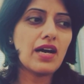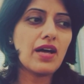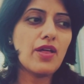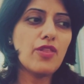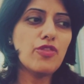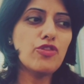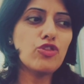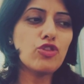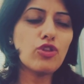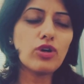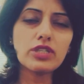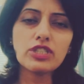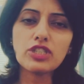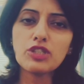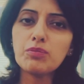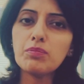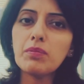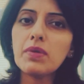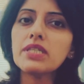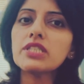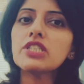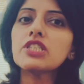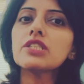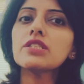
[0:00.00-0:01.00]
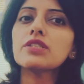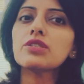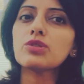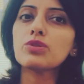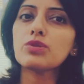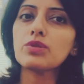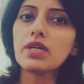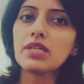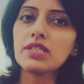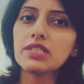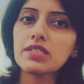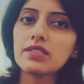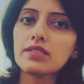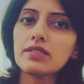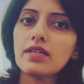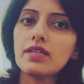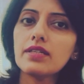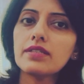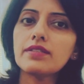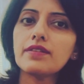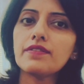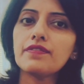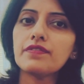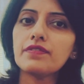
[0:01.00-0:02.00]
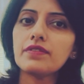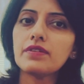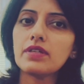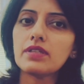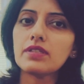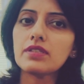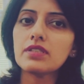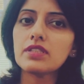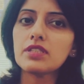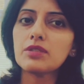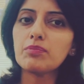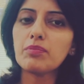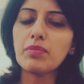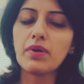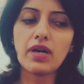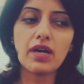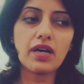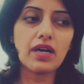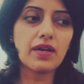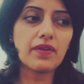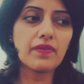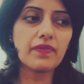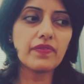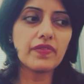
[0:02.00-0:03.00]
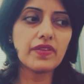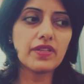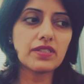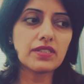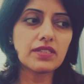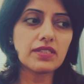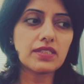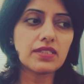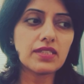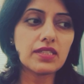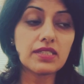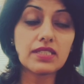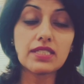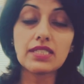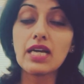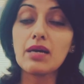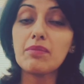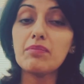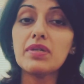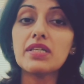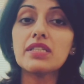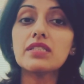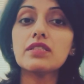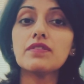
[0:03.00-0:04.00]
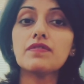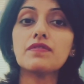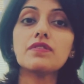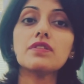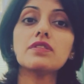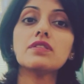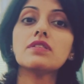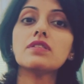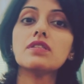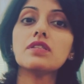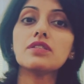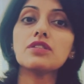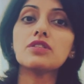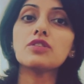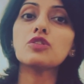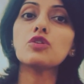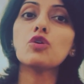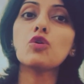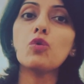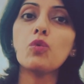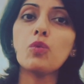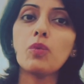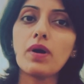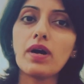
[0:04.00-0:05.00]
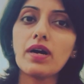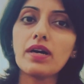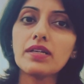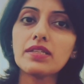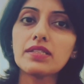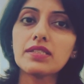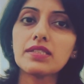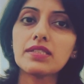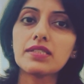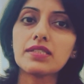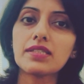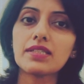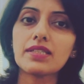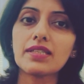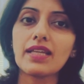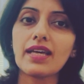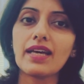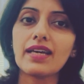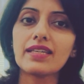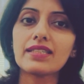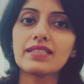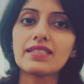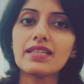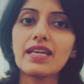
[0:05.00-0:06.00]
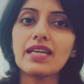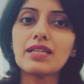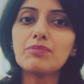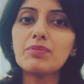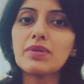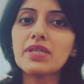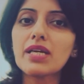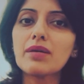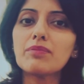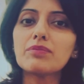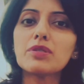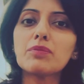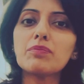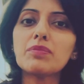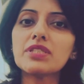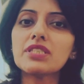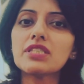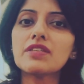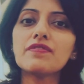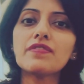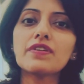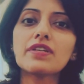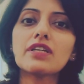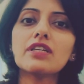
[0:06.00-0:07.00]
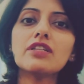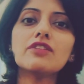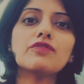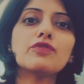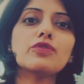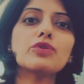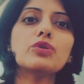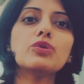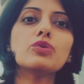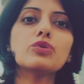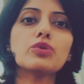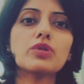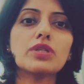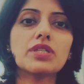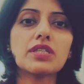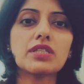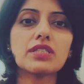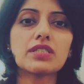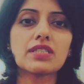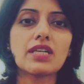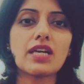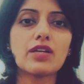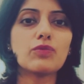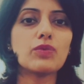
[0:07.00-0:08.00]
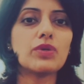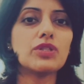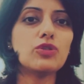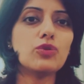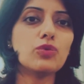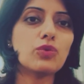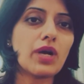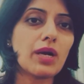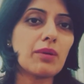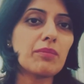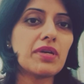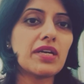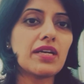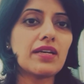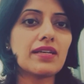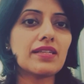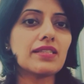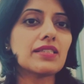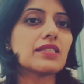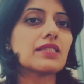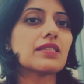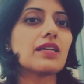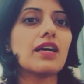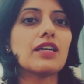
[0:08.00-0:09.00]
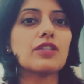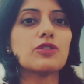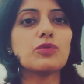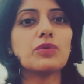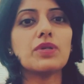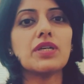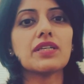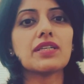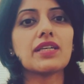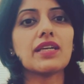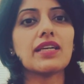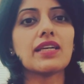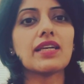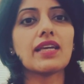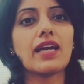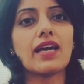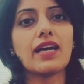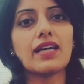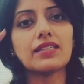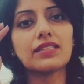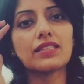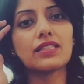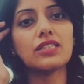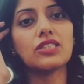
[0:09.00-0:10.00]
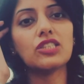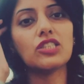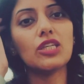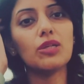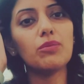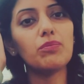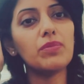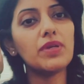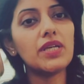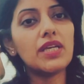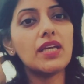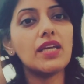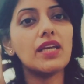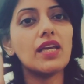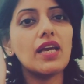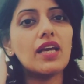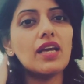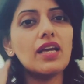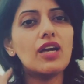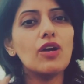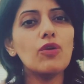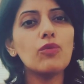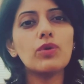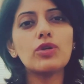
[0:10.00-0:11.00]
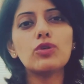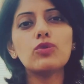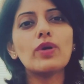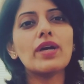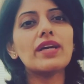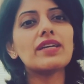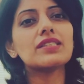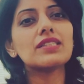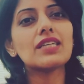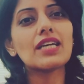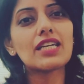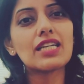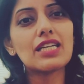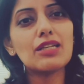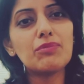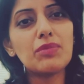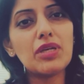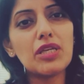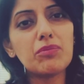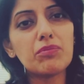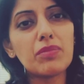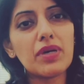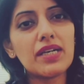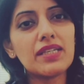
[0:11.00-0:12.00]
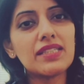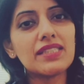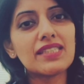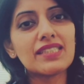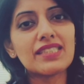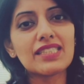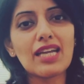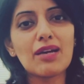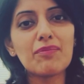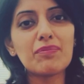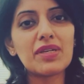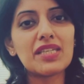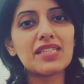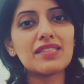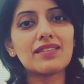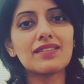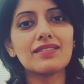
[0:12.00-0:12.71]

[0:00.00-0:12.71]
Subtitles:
not much structural difference, but the systemic difference is so vast that it becomes a bit difficult for you to understand when you come here and start working as a GP. What do I exactly mean by systemic